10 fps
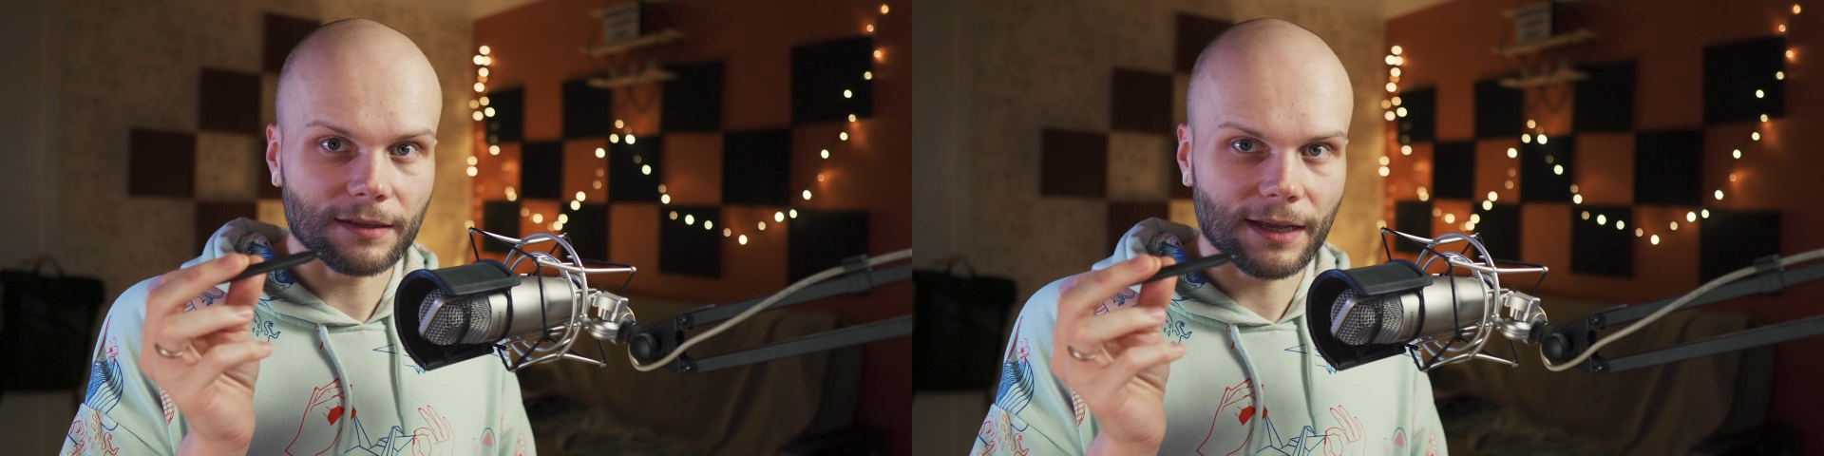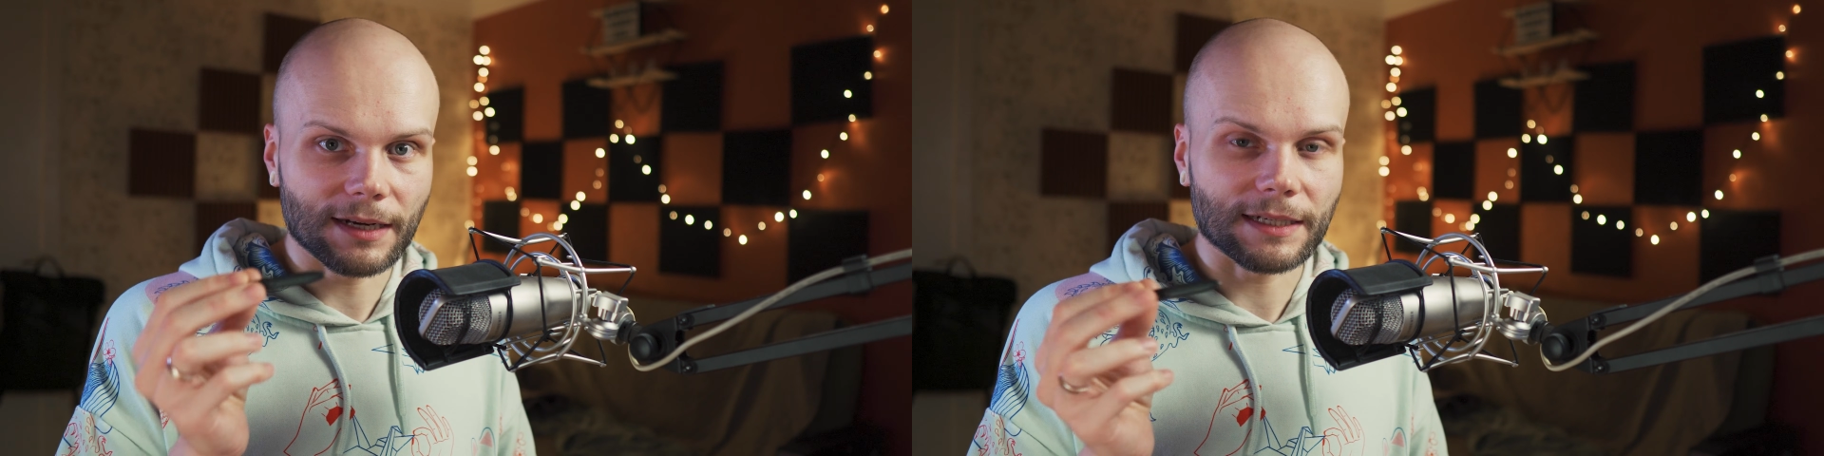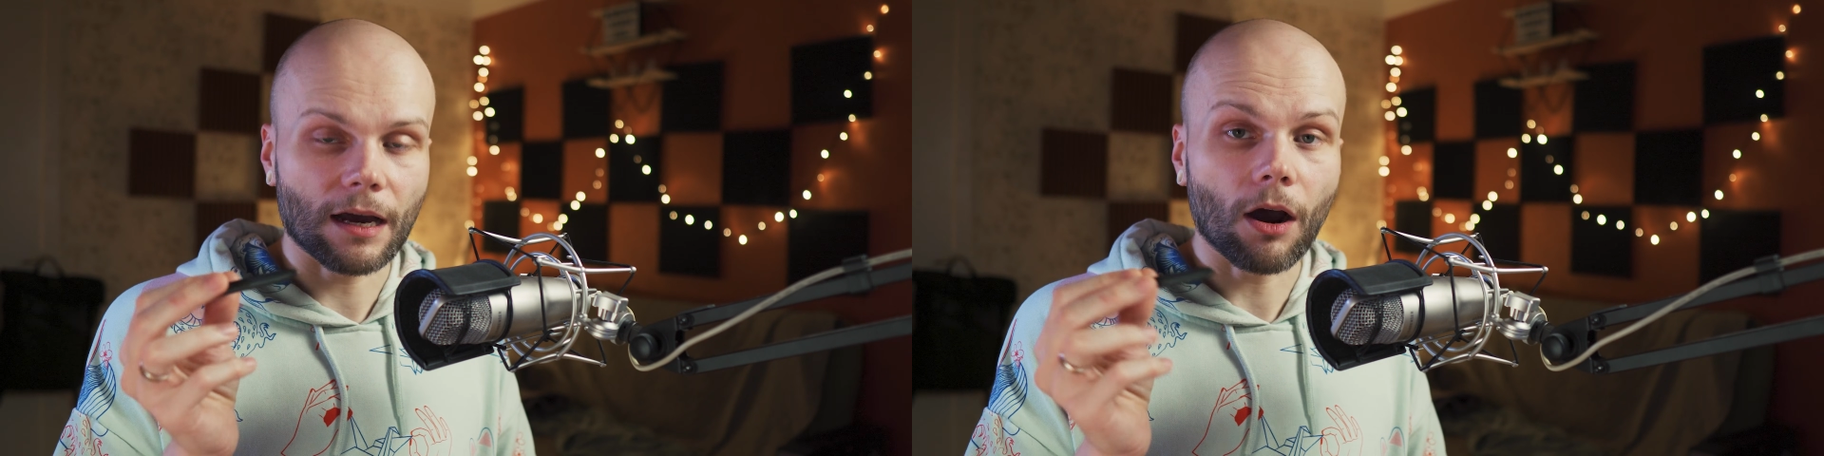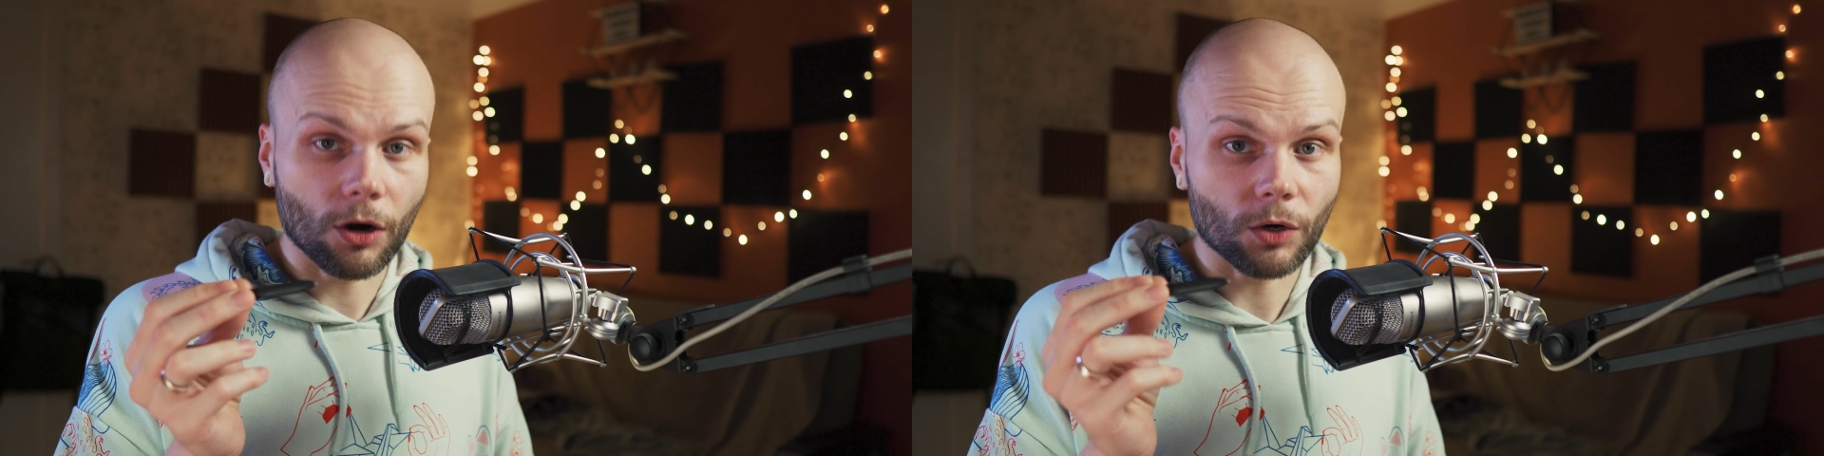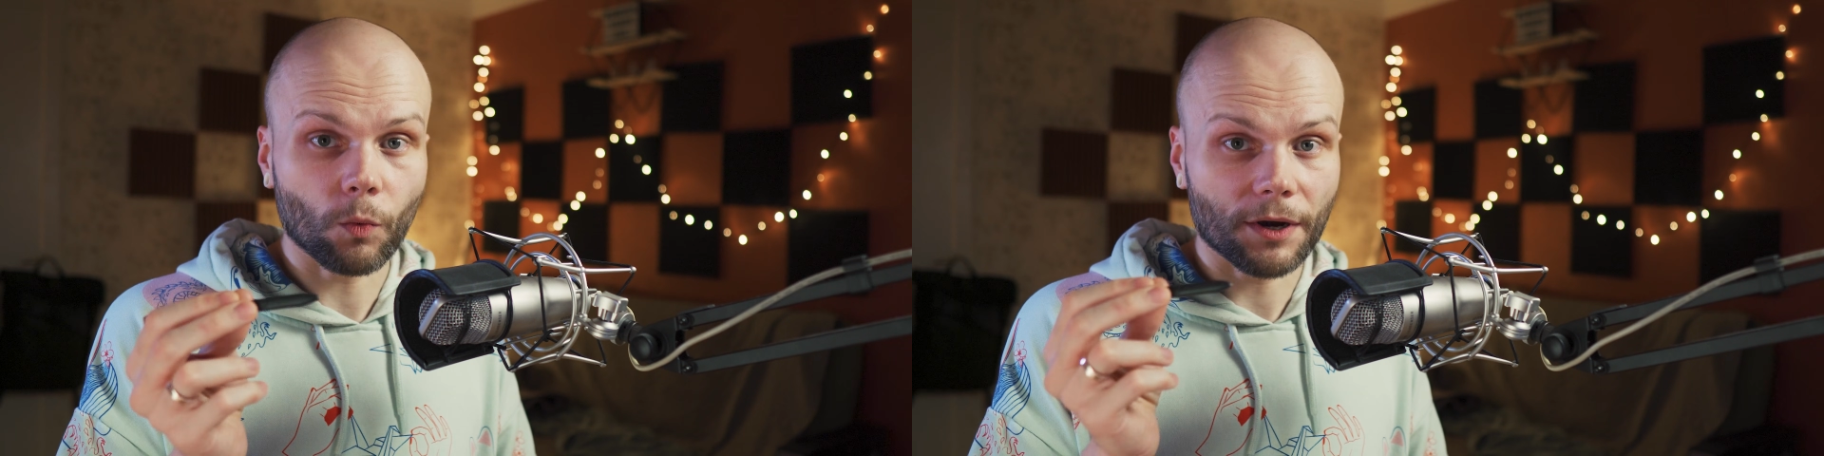that is a
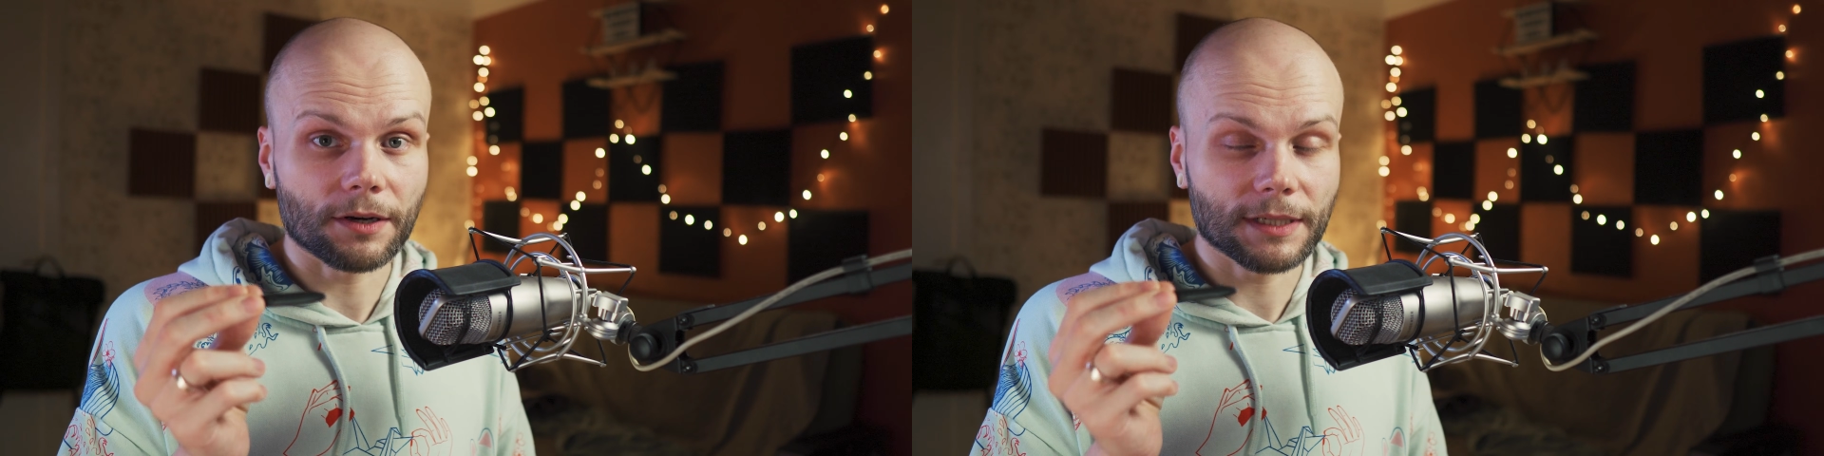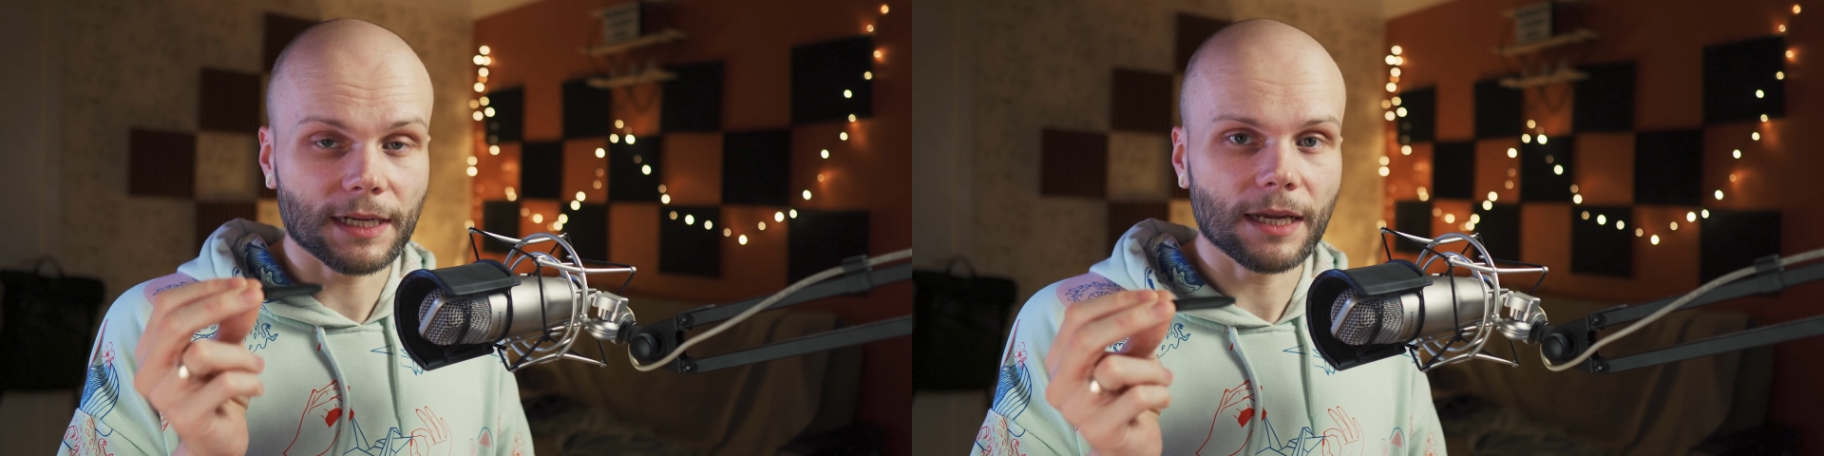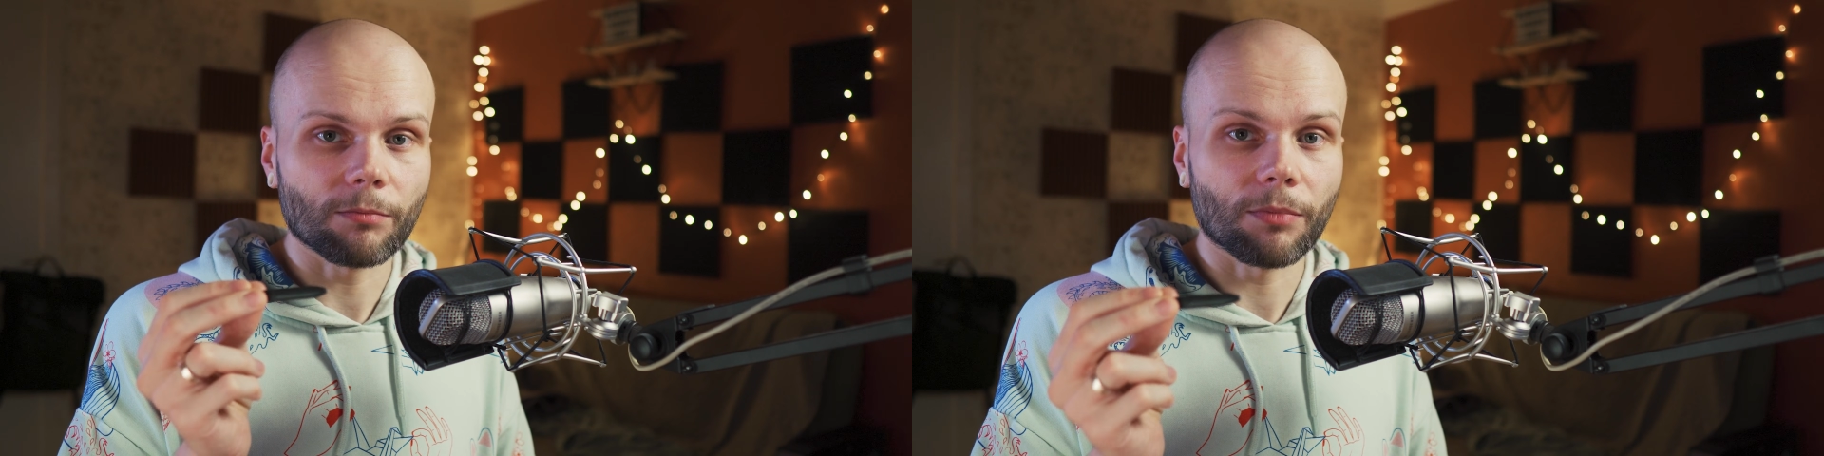hardware side